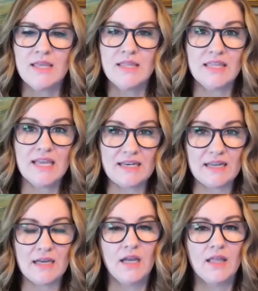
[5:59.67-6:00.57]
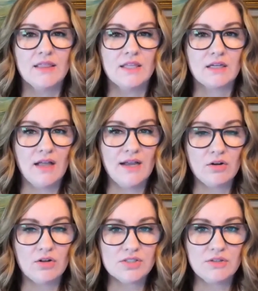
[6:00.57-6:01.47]
Then the client
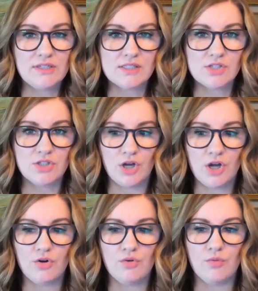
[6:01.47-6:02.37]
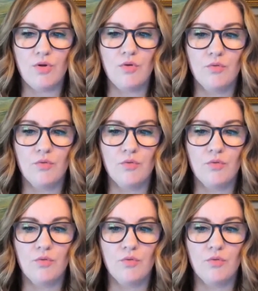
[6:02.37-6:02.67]
also needs to know